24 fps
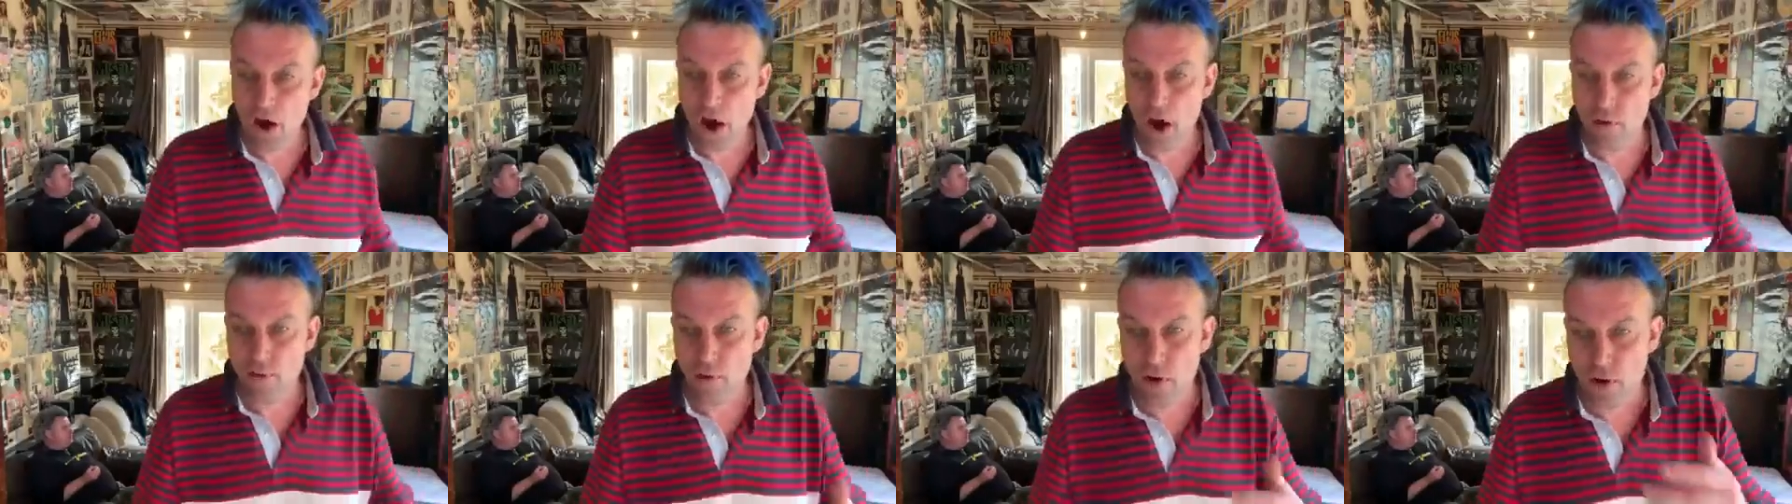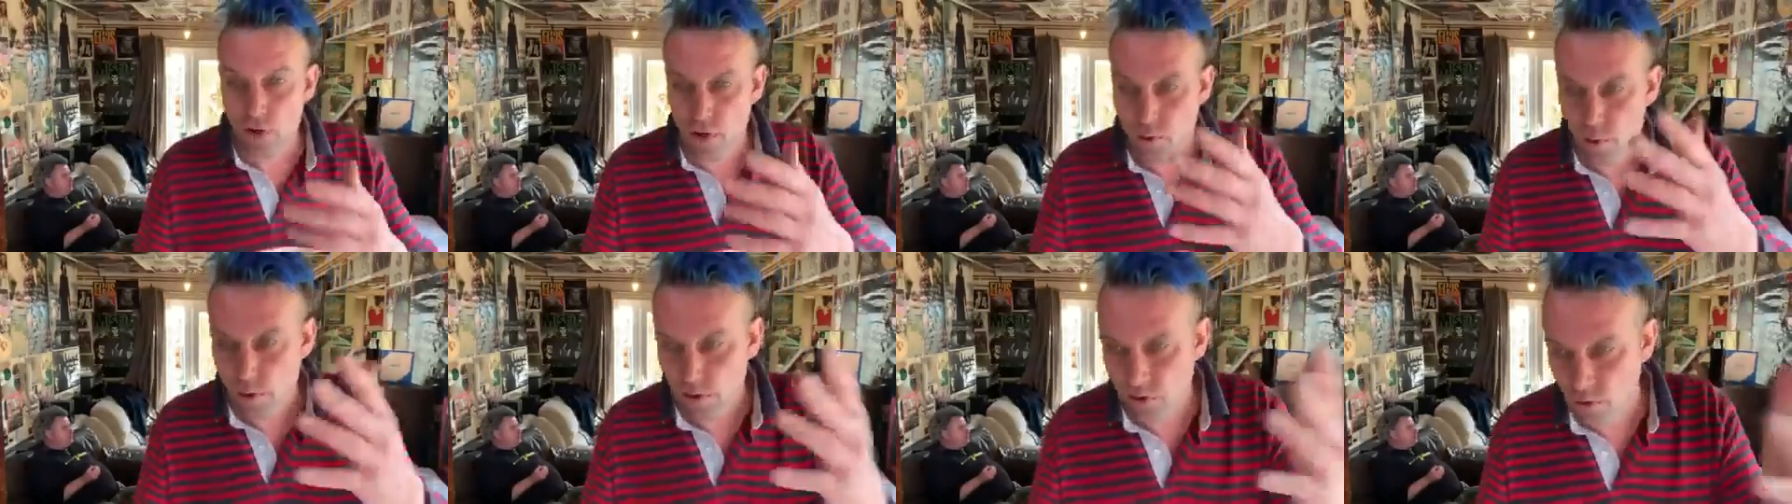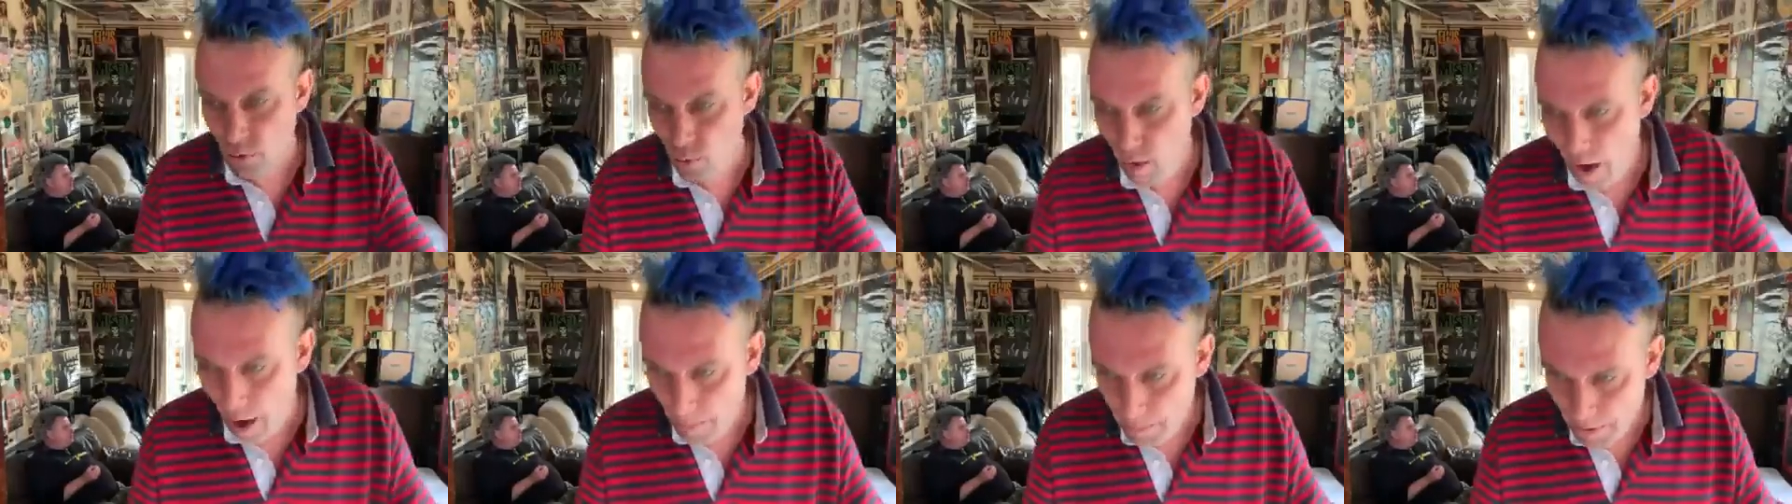I wrote
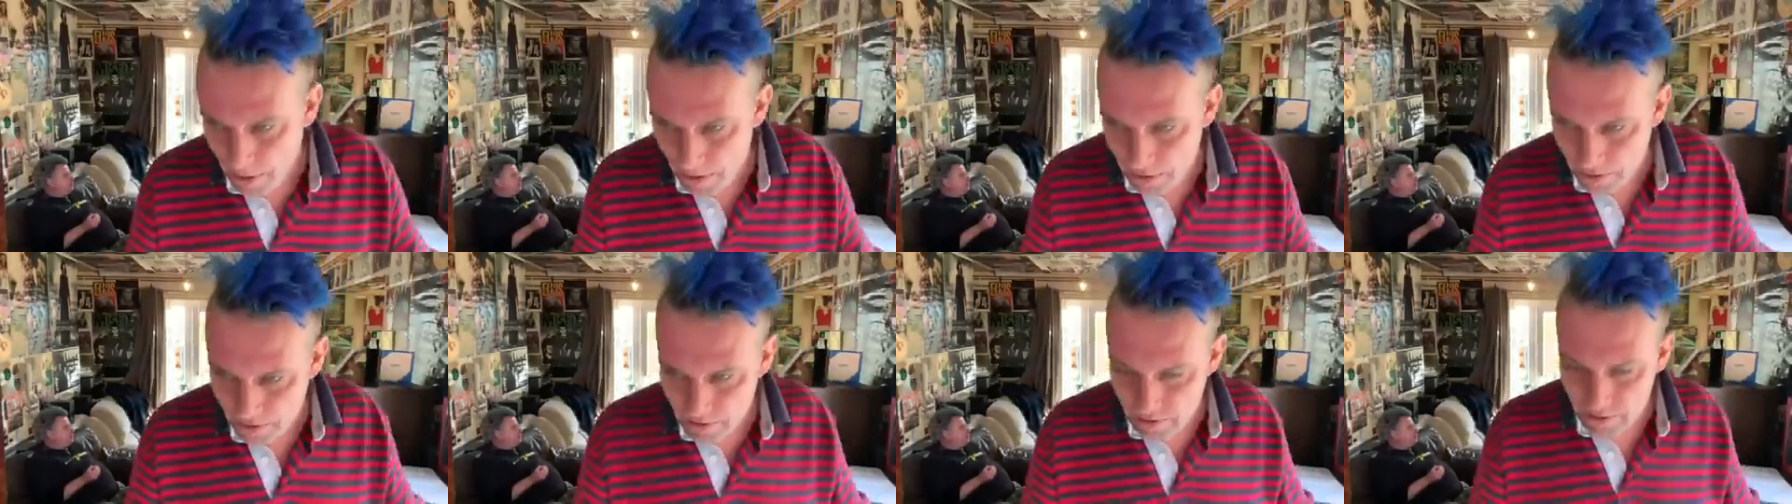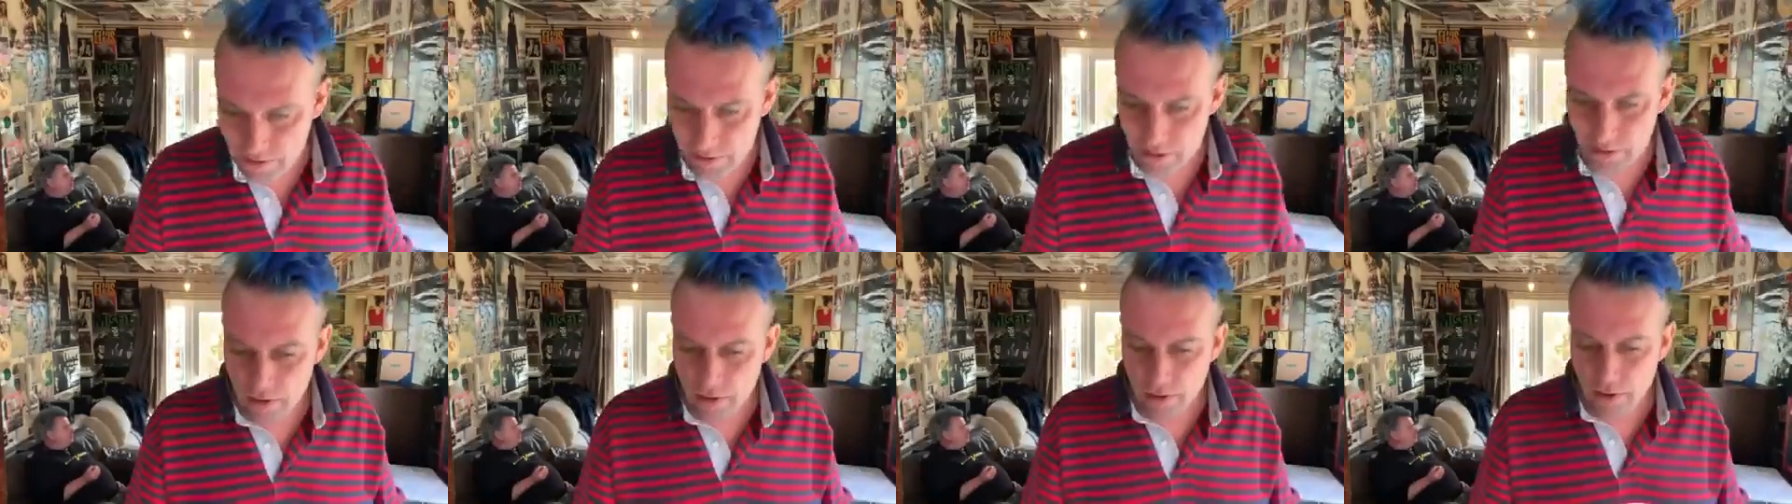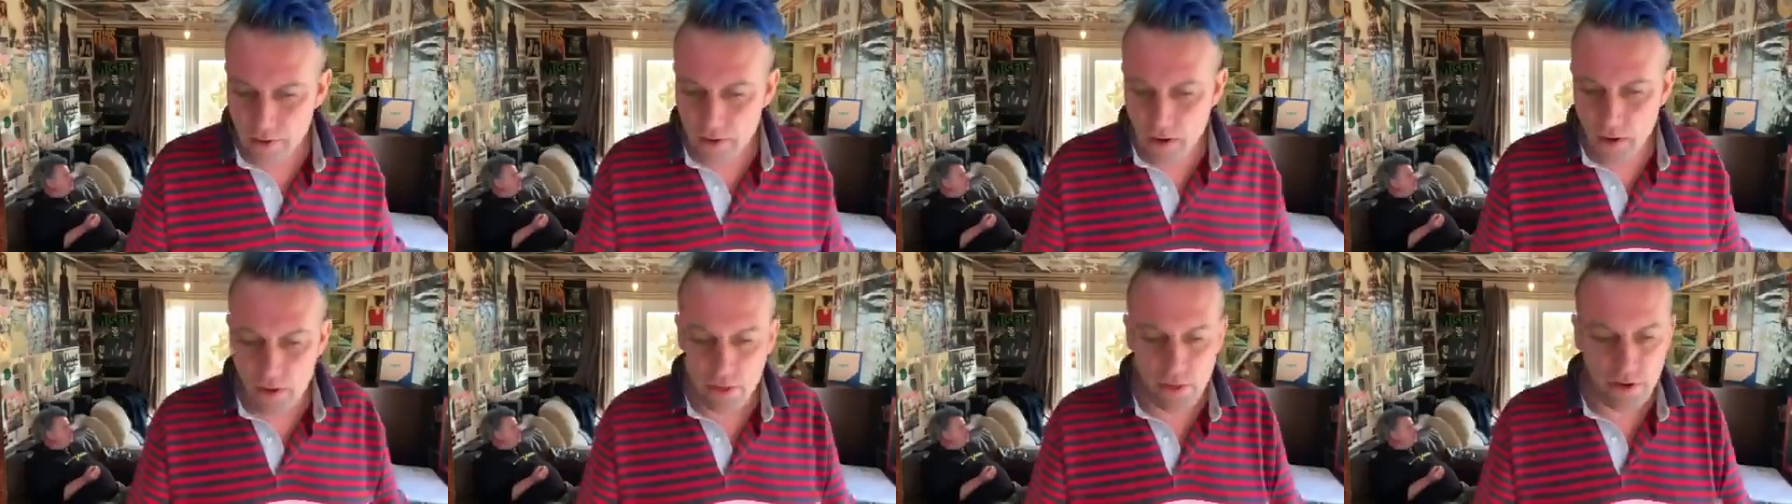Quit All Habits
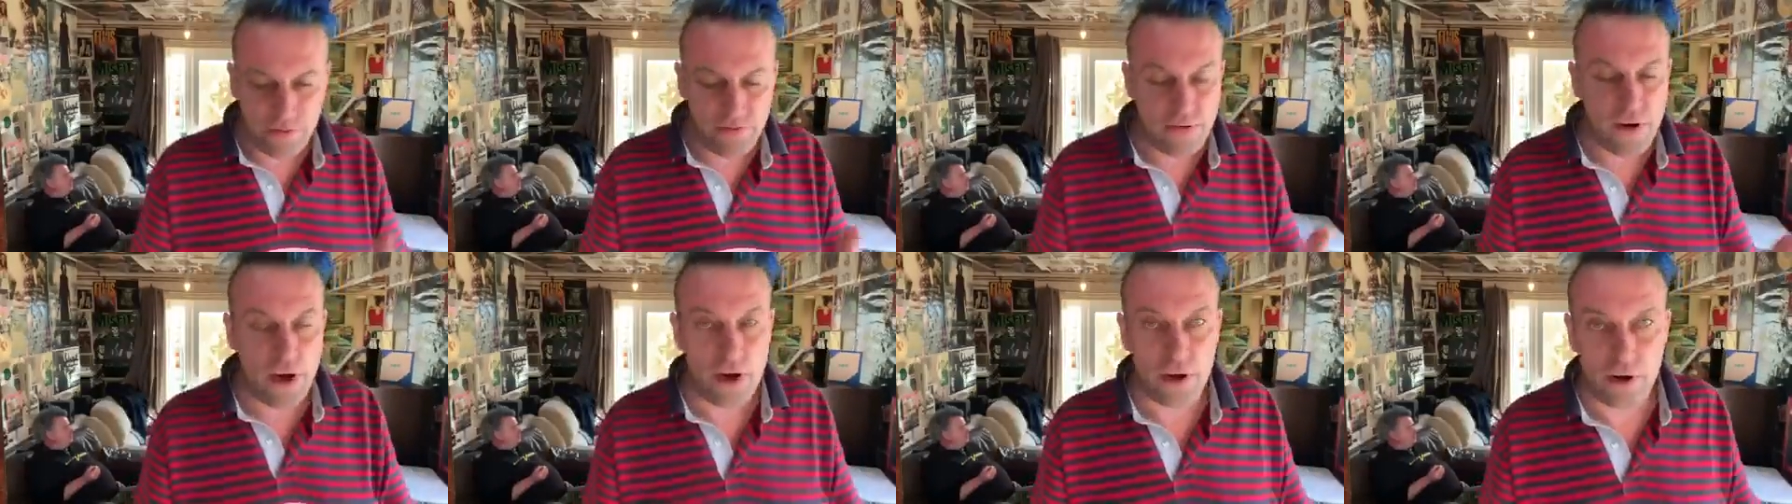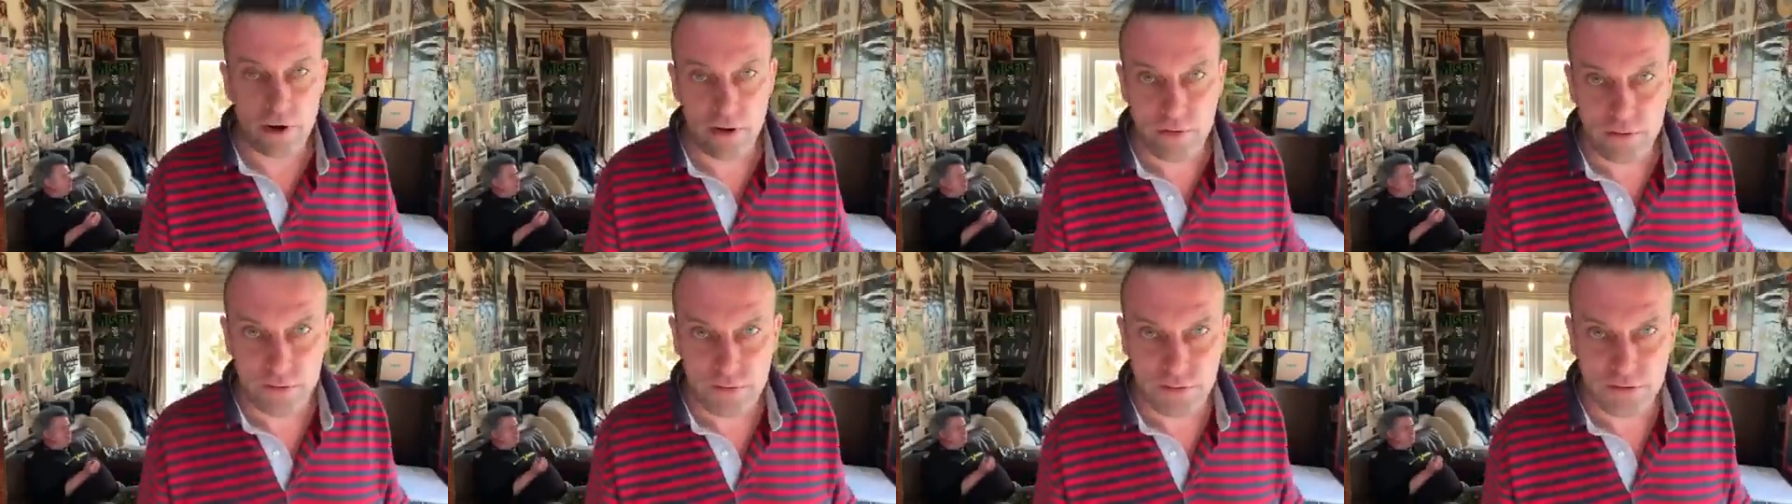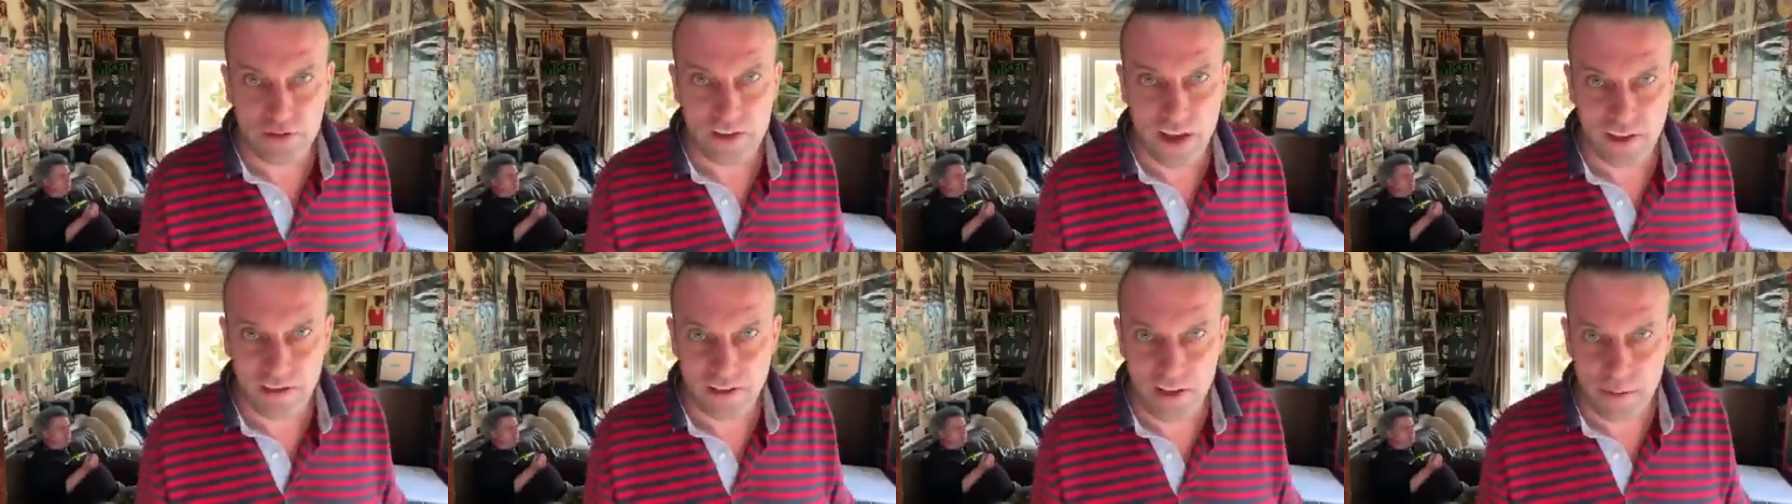on the 3rd of
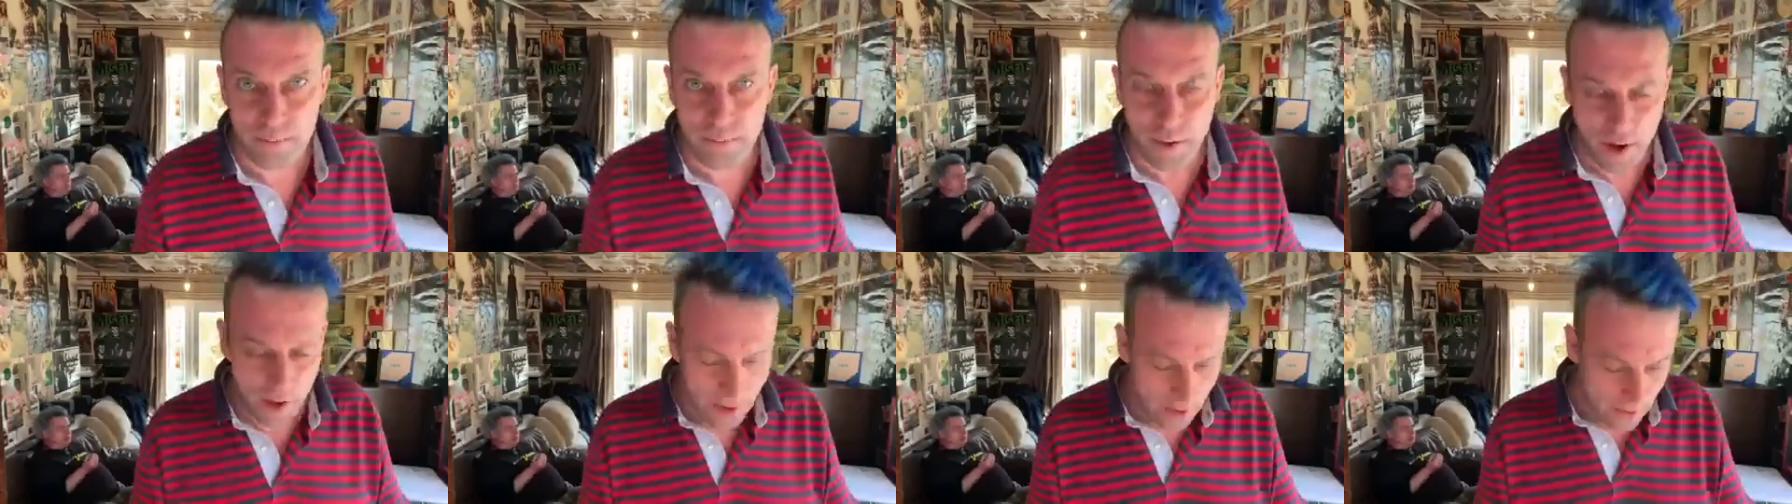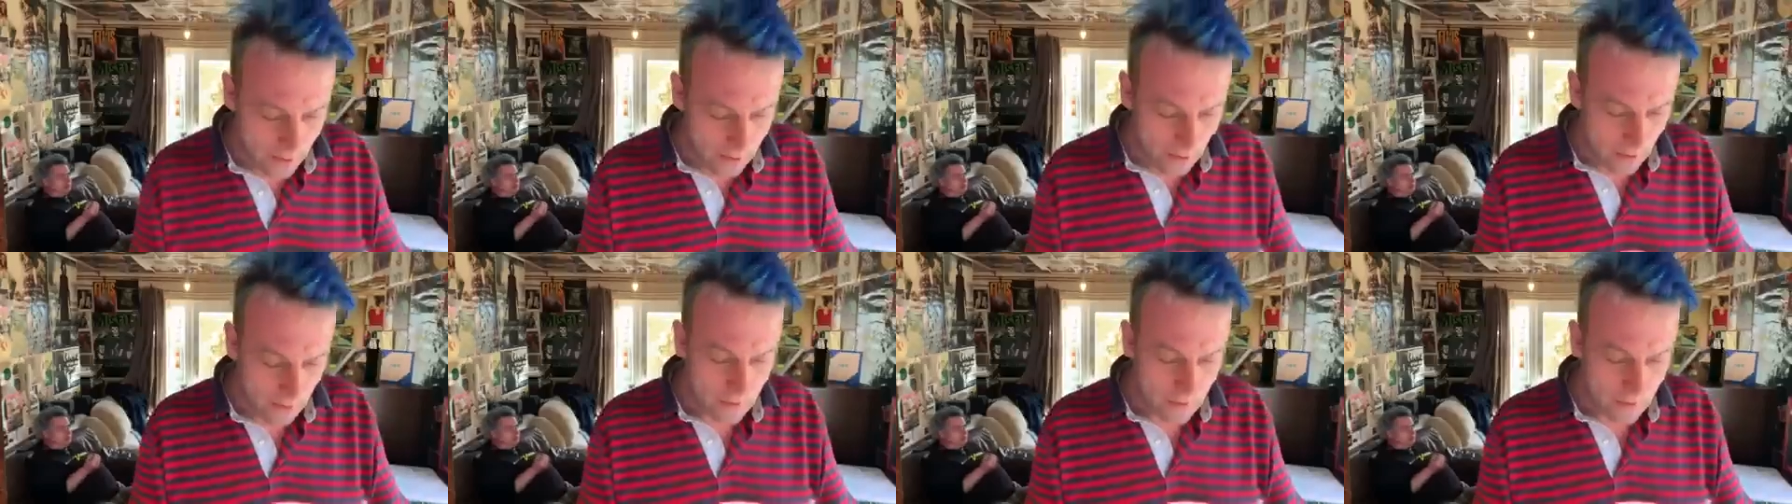September,